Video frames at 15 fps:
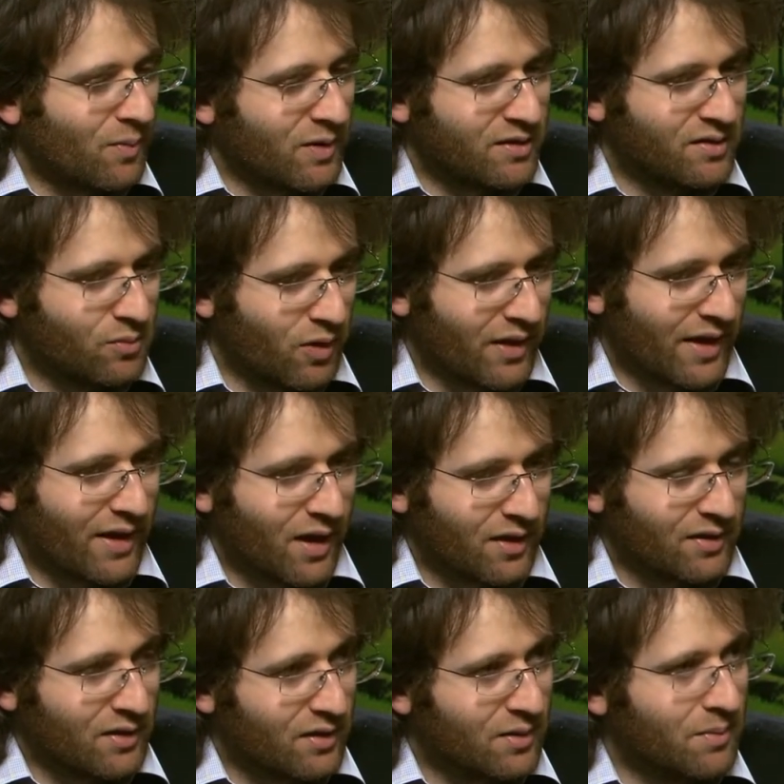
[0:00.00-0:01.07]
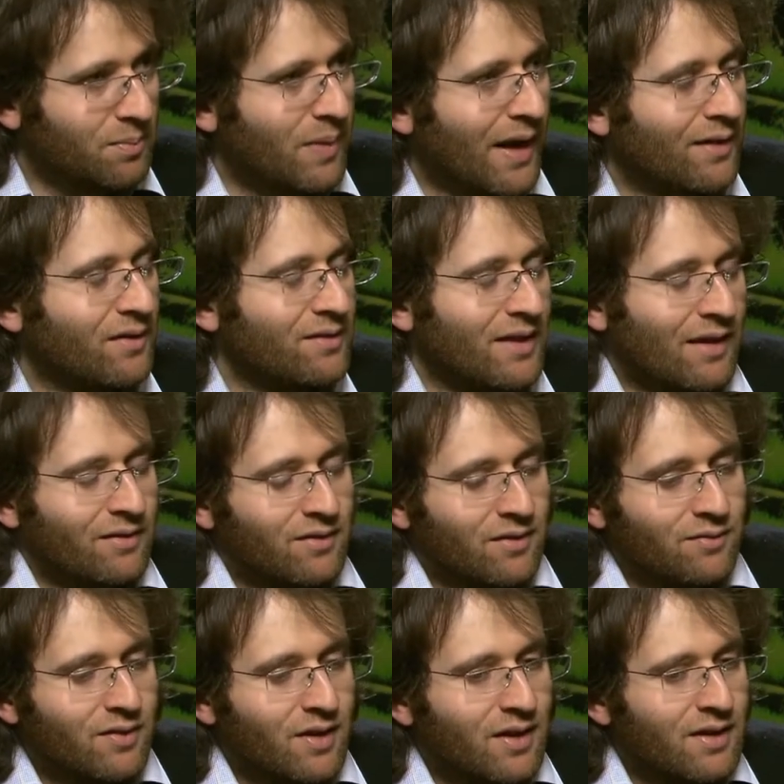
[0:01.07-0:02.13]
which is what they're cutting the panels out
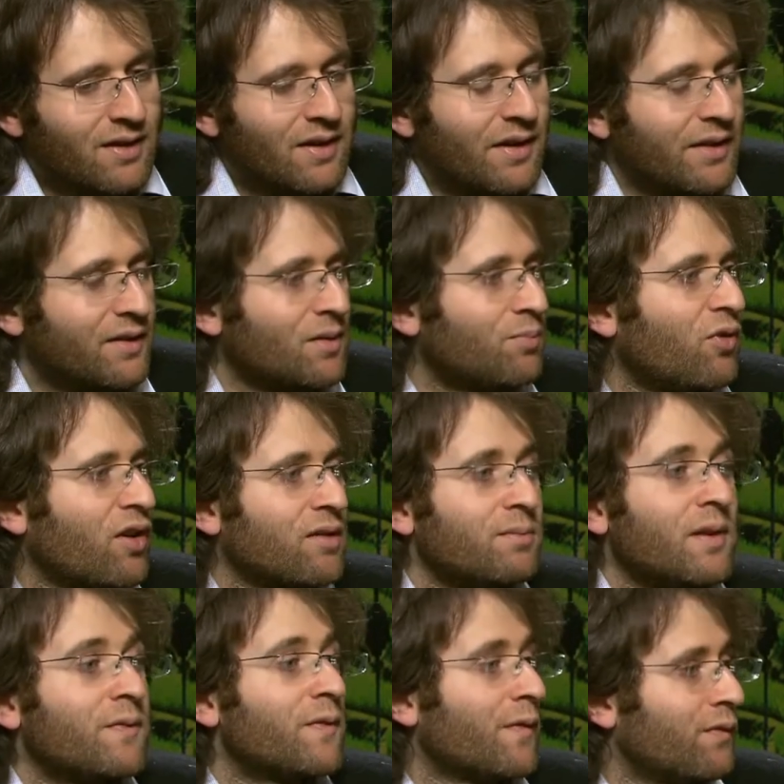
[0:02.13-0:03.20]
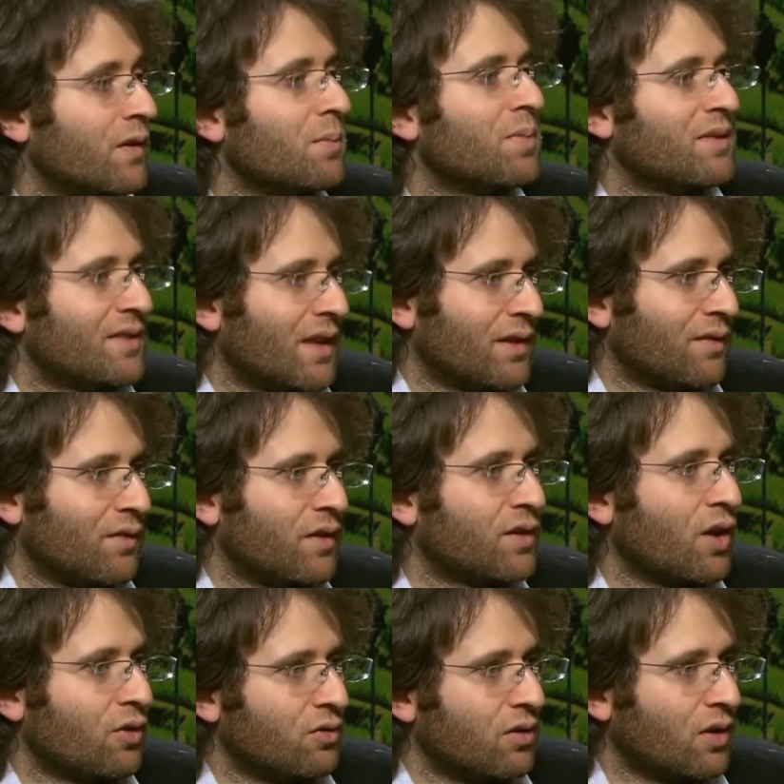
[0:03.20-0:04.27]
of, is approximately 50% of the
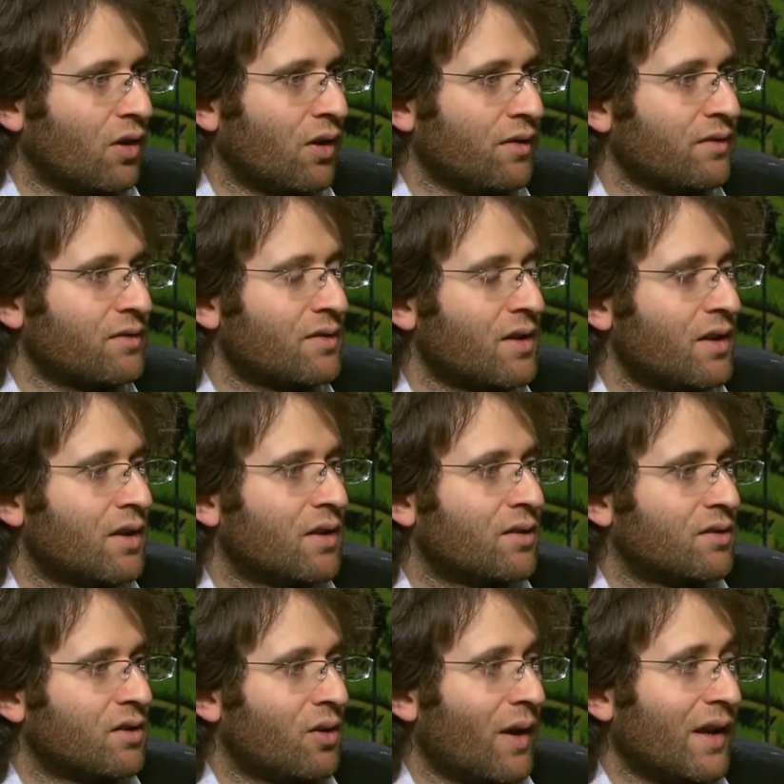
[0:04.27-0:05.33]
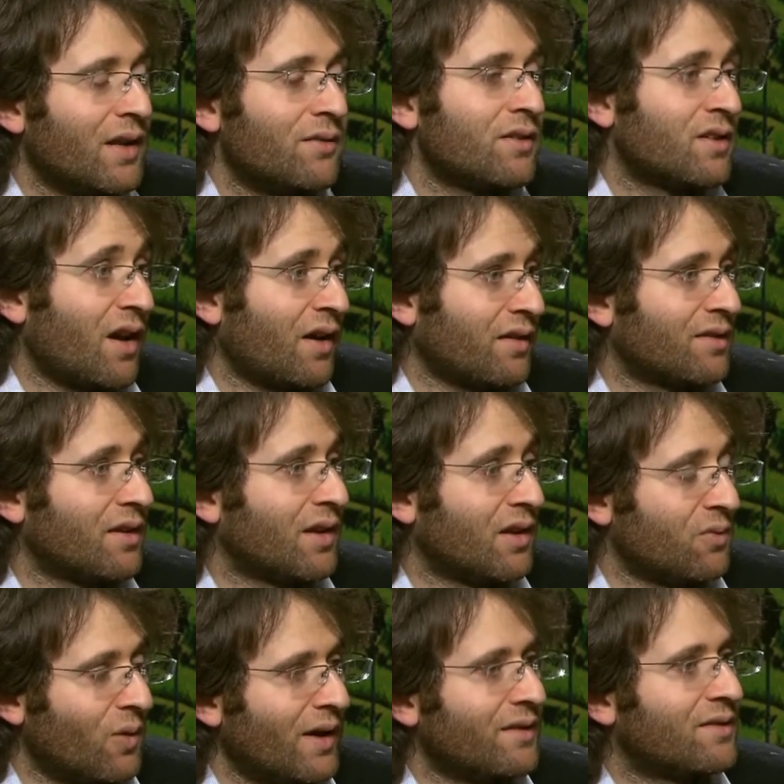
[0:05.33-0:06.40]
total costs. So any reduction
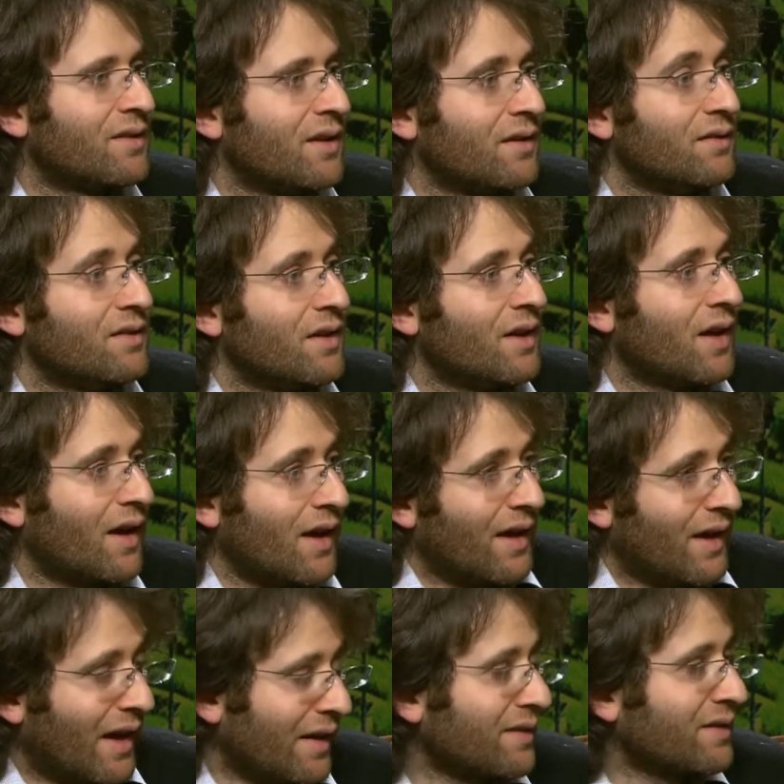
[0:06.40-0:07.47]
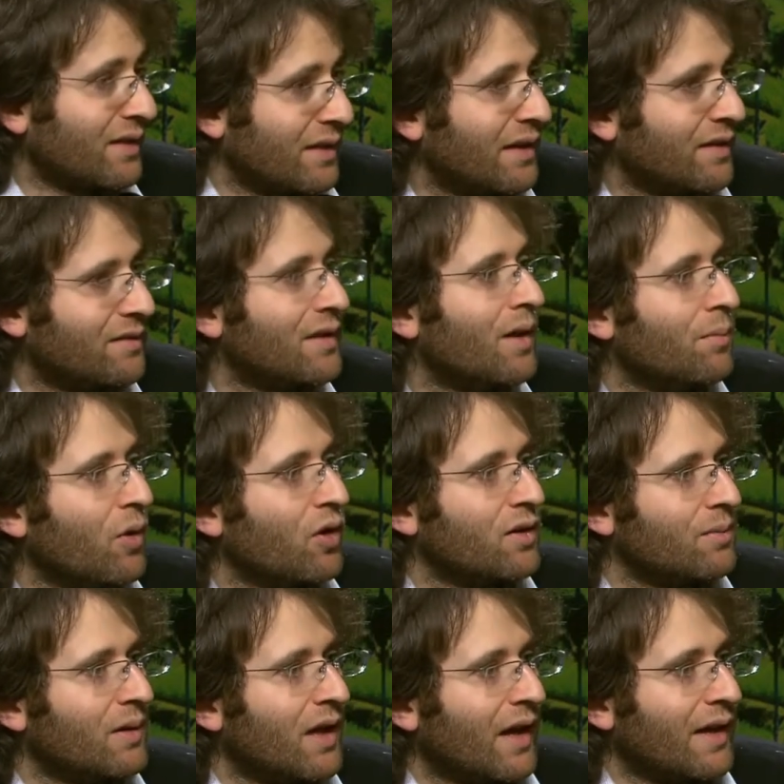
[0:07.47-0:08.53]
in wastage actually hits their
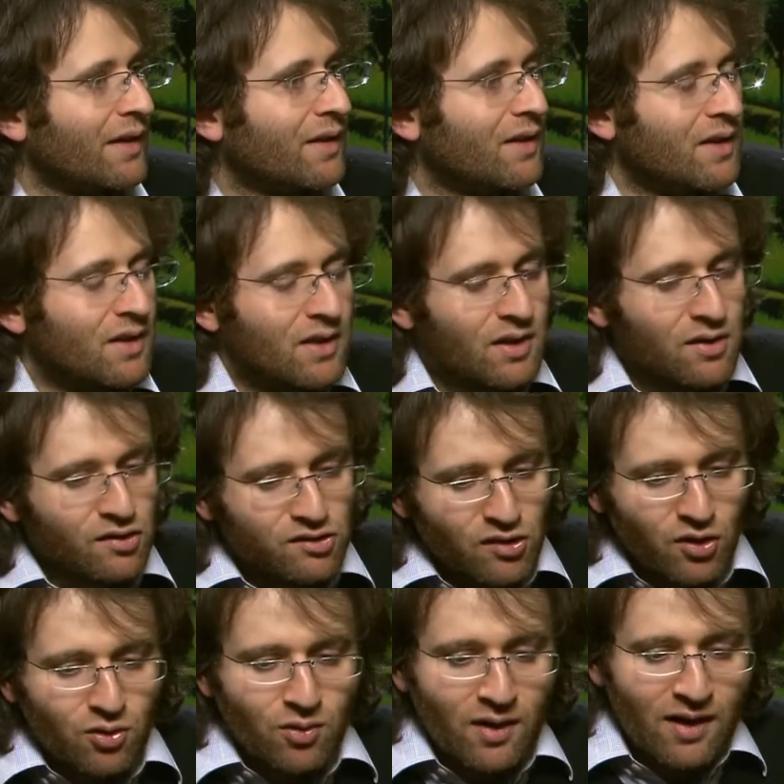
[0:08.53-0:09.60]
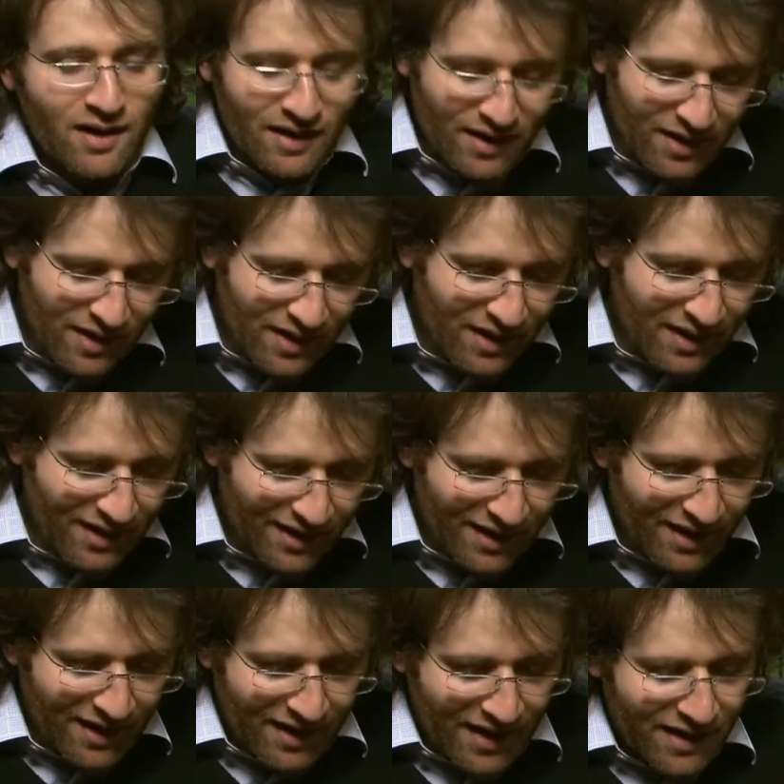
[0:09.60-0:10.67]
bottom line. So
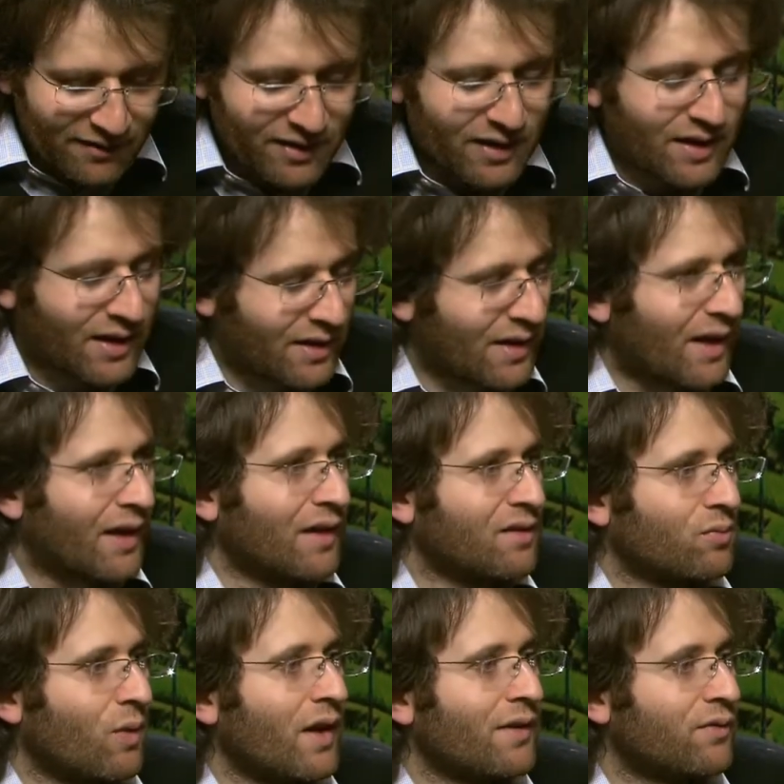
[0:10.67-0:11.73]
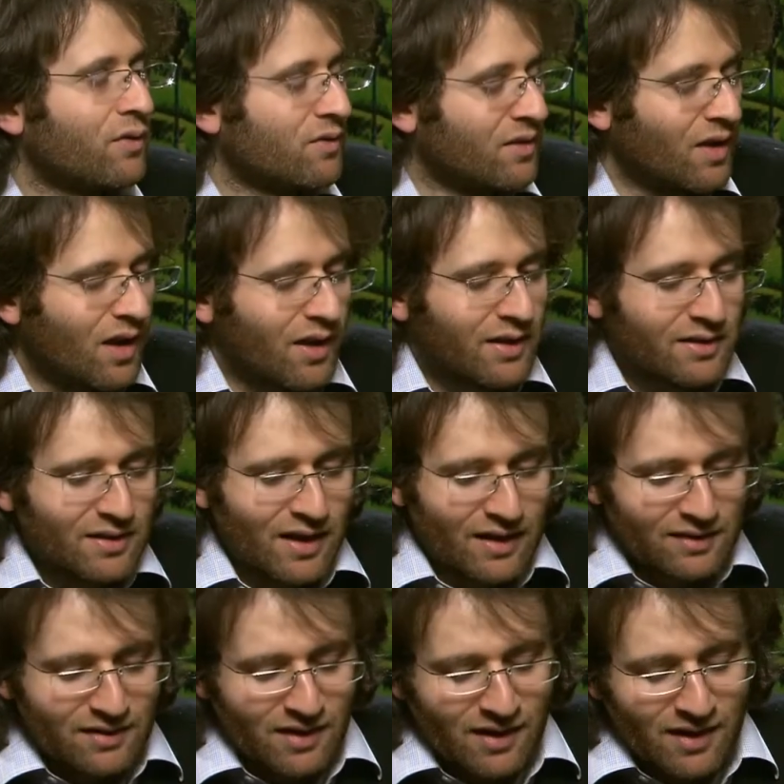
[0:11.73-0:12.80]
Eric and his wife, who's an
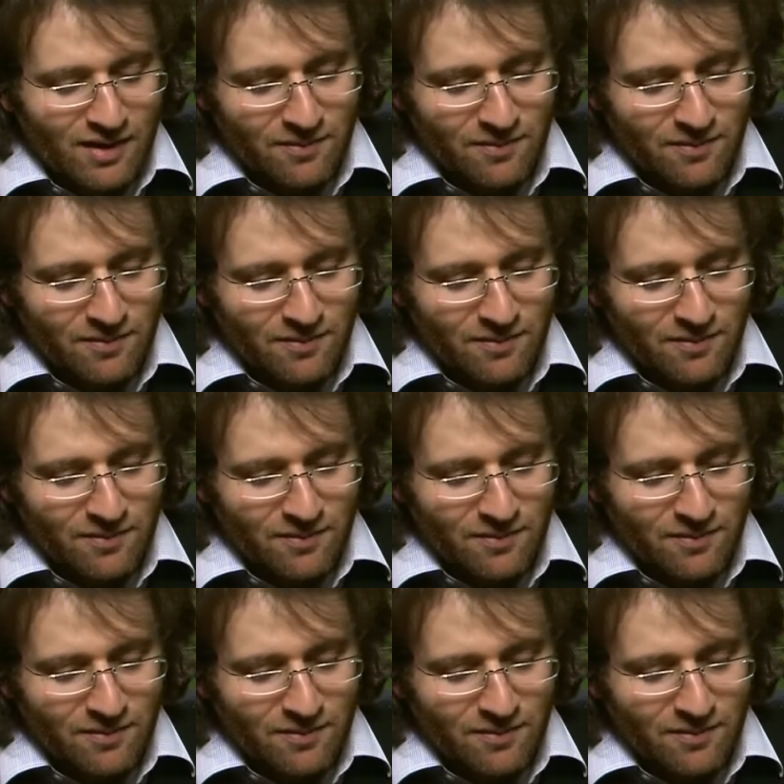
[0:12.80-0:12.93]
architect,